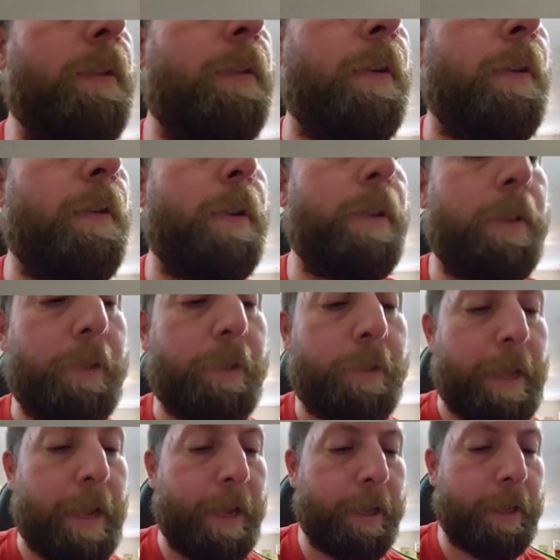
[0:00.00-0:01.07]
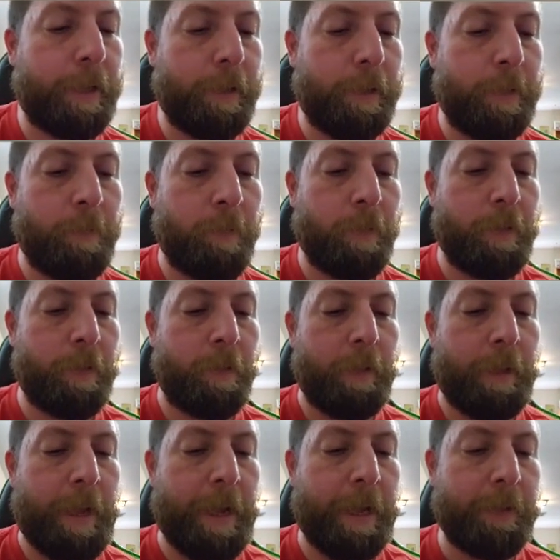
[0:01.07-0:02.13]
third stack, and we're in our
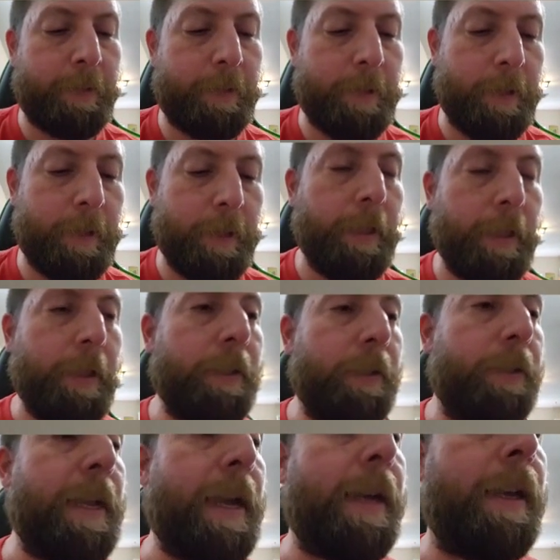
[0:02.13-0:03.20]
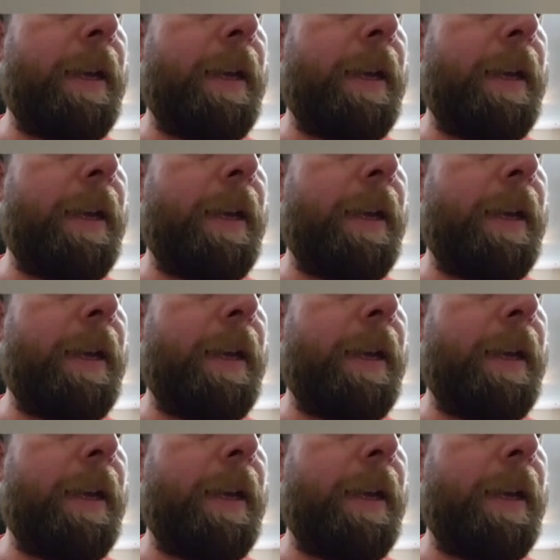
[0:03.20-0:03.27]
last stack,